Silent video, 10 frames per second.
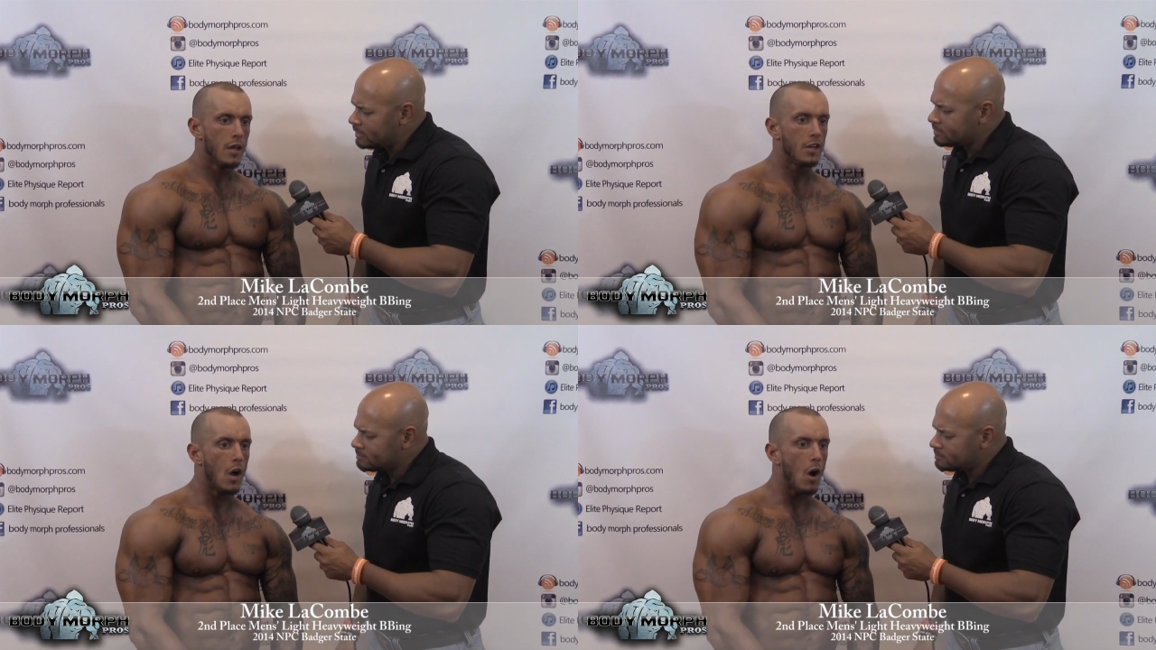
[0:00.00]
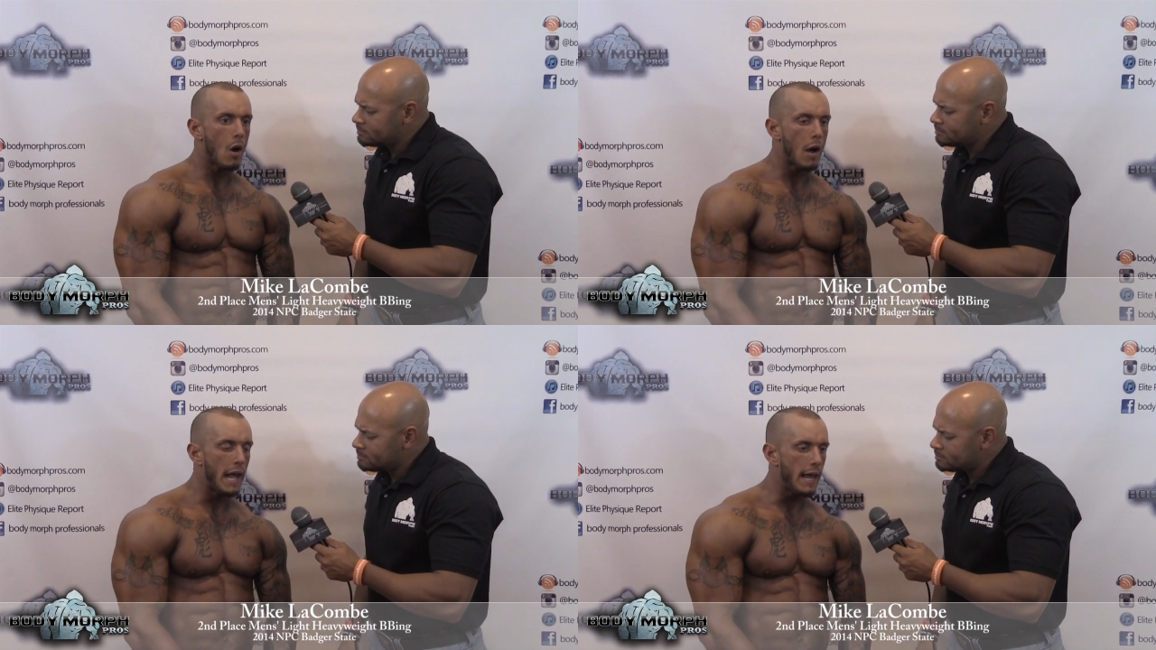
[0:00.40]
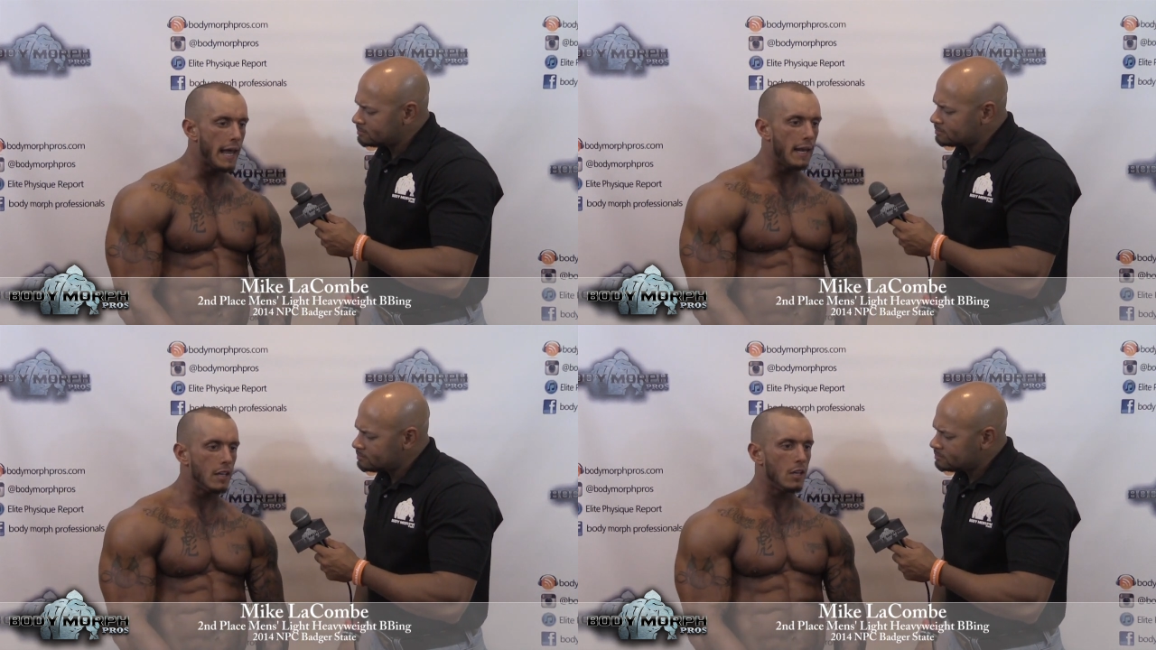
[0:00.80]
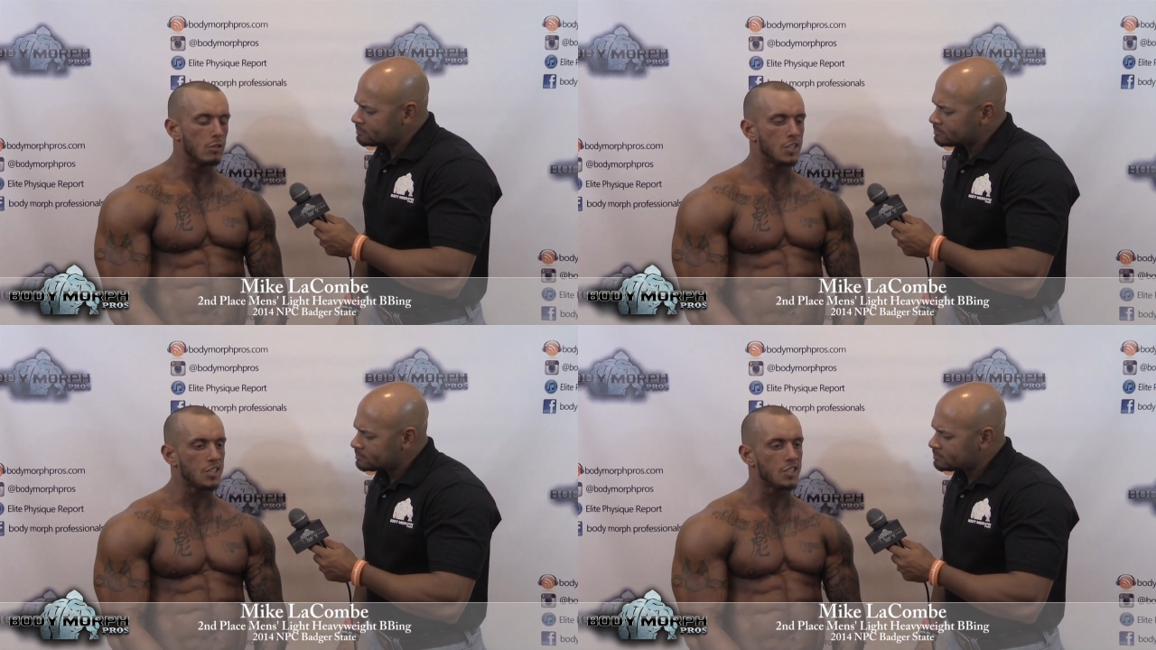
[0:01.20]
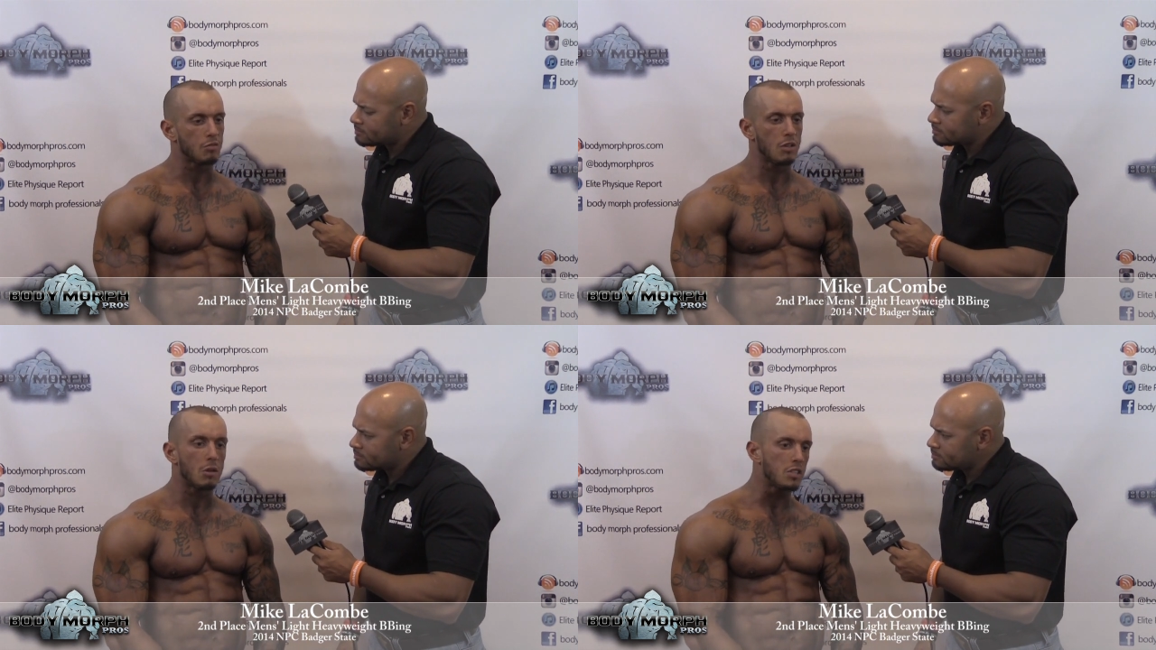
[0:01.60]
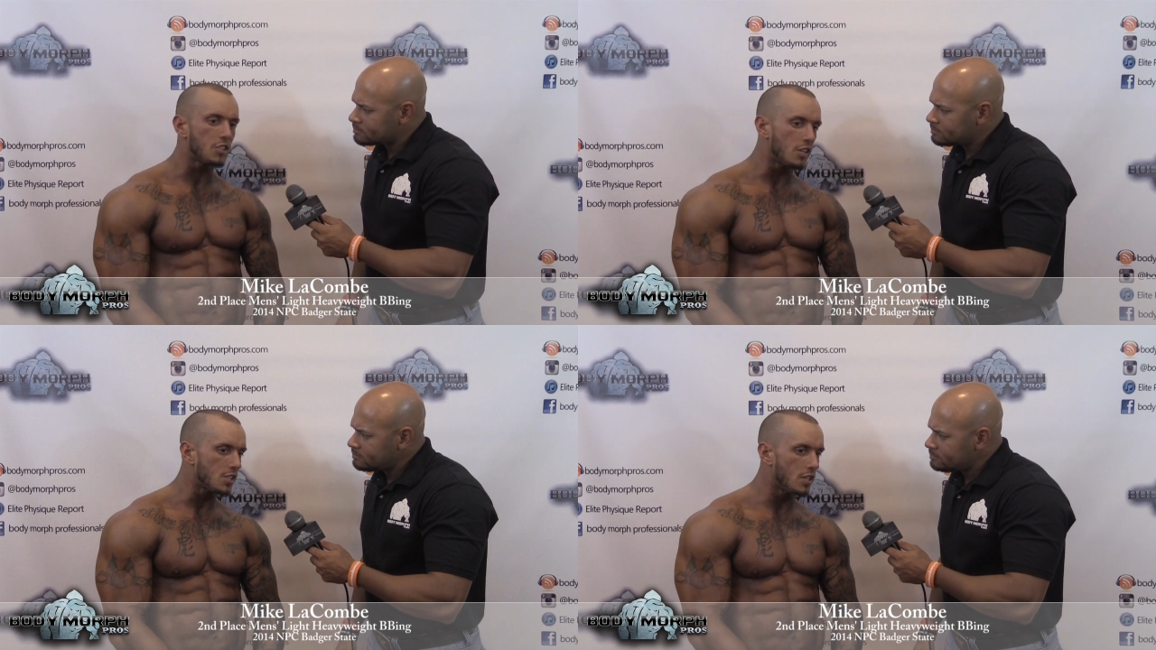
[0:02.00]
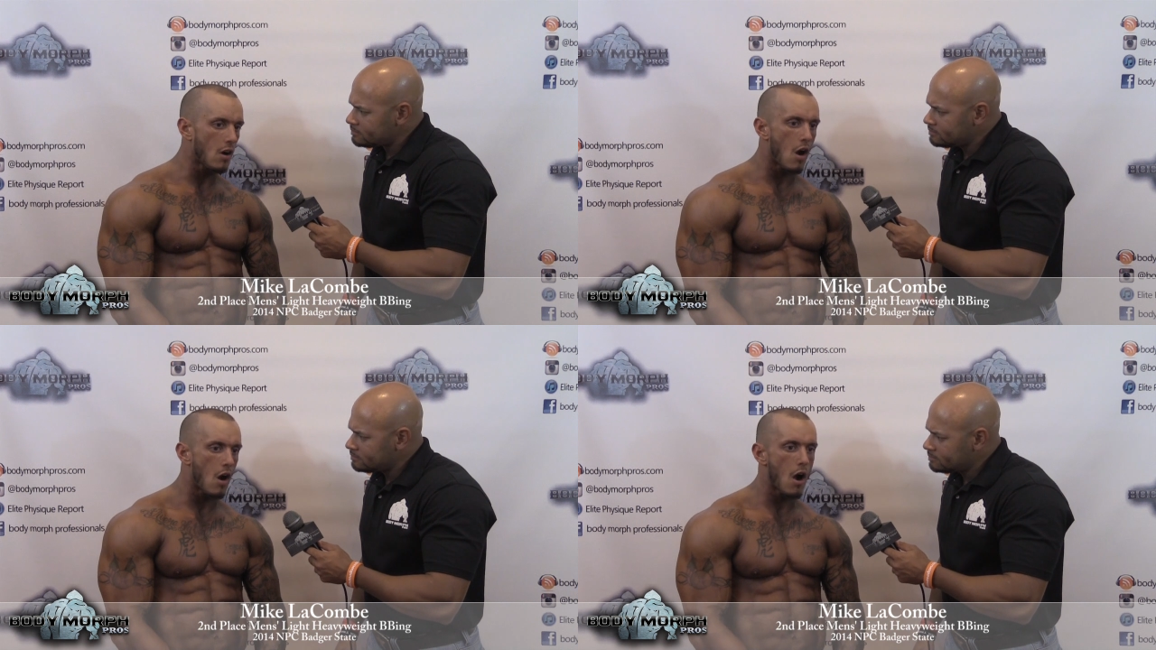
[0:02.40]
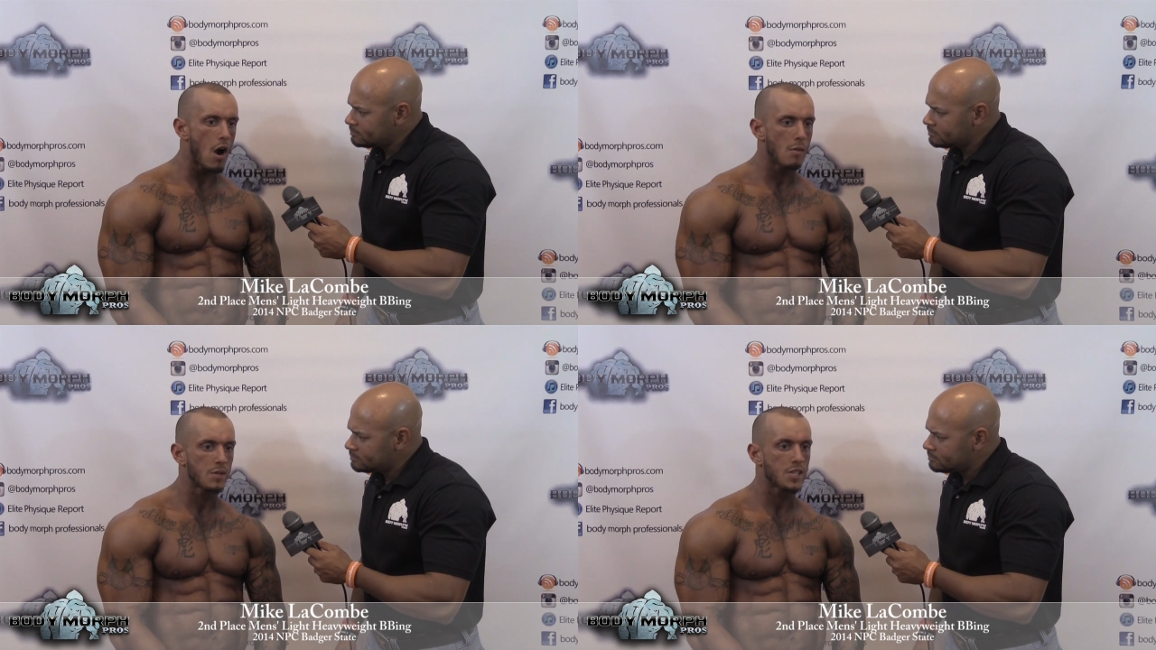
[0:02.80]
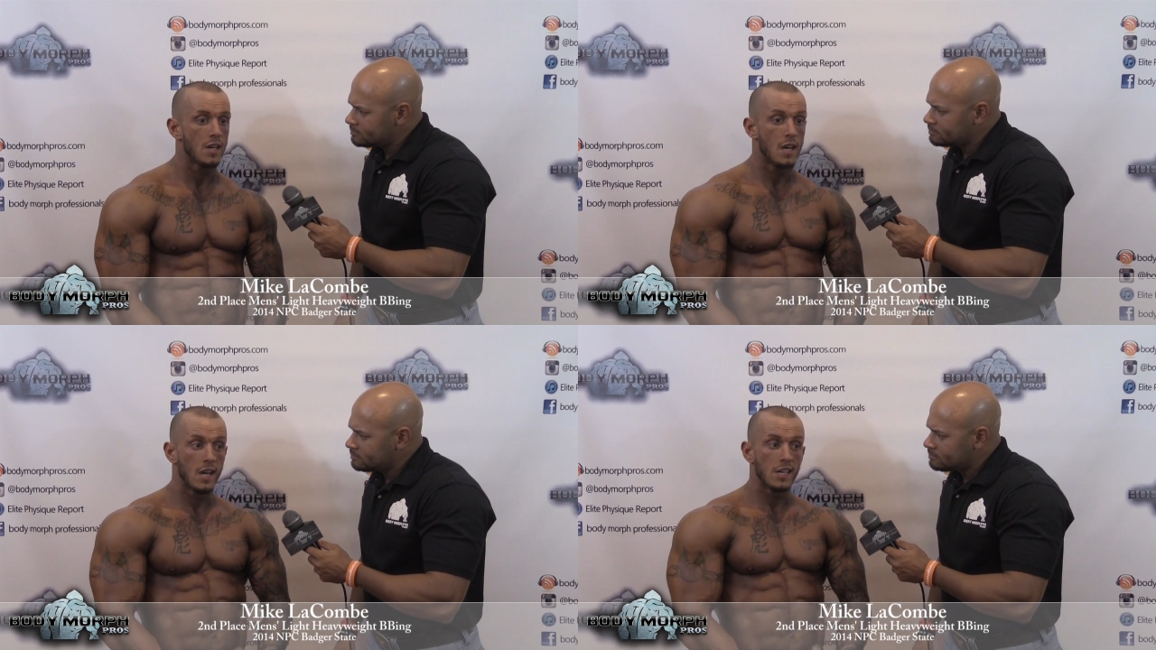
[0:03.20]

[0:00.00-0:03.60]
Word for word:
Speaker 1: you know, and then, you know, just a little restriction of carbs,